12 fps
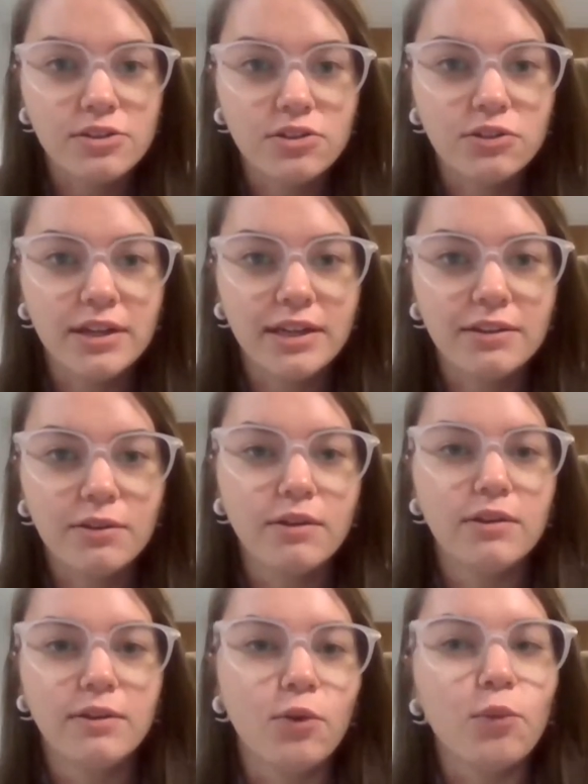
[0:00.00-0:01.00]
So like
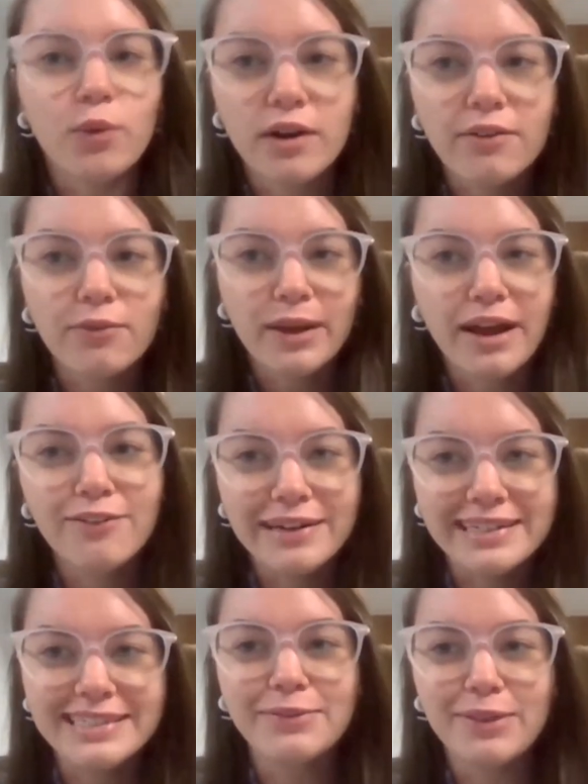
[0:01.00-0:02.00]
we
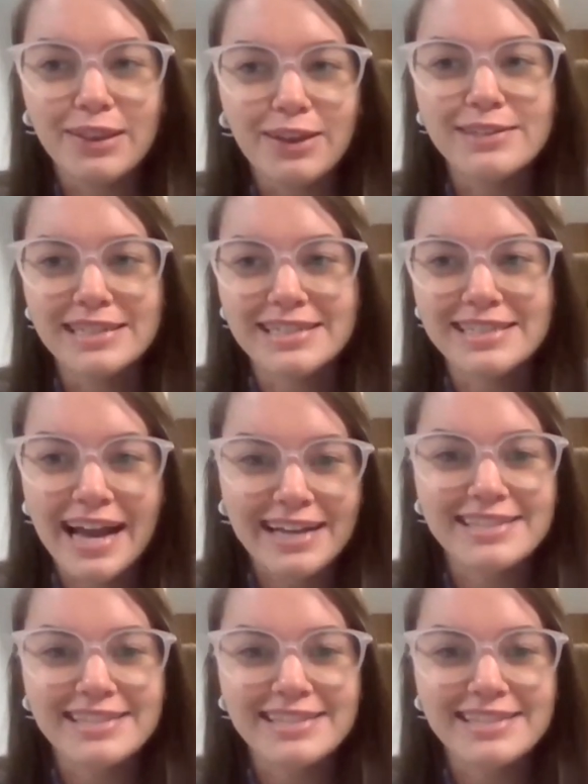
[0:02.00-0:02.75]
already deal with those